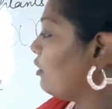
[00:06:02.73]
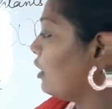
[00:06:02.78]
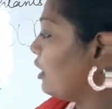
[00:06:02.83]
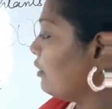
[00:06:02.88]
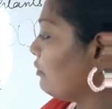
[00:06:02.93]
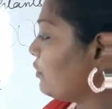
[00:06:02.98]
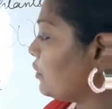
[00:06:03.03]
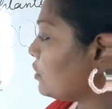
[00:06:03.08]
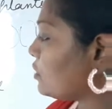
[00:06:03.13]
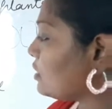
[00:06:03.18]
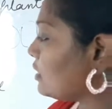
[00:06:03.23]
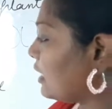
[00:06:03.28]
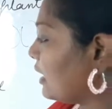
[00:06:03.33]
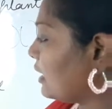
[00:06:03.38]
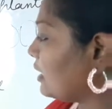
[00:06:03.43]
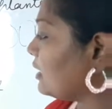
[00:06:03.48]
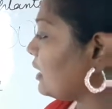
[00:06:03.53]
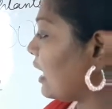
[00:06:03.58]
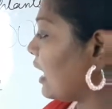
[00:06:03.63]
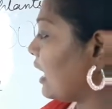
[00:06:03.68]
if you
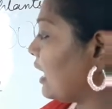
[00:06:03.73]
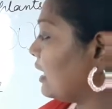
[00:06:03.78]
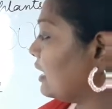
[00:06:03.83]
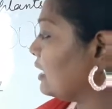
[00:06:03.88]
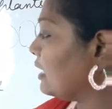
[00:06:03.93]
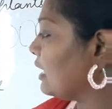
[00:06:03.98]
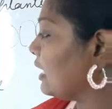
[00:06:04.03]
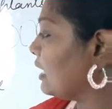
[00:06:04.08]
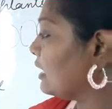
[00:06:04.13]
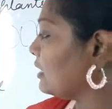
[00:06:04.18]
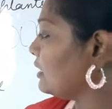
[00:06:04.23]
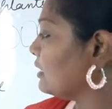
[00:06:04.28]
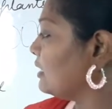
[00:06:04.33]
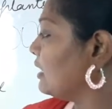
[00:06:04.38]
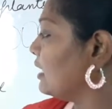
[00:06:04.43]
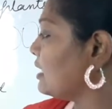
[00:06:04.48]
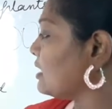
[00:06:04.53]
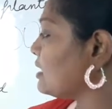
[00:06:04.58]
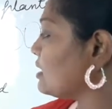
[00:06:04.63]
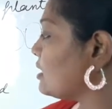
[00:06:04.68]
think that
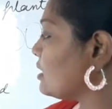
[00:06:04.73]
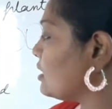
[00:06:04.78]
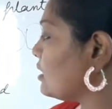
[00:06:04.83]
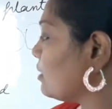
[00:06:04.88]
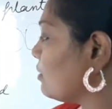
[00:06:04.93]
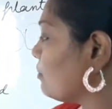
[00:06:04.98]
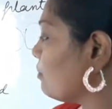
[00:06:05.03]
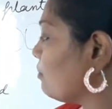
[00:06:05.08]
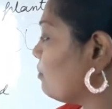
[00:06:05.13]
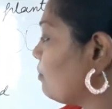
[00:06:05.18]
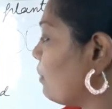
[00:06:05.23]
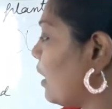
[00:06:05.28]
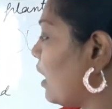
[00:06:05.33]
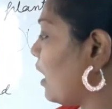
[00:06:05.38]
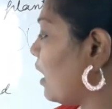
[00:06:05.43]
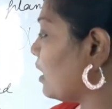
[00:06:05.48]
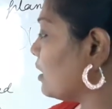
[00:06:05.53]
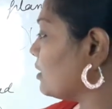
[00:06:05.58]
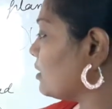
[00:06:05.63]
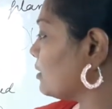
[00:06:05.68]
this
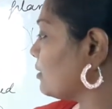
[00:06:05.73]
part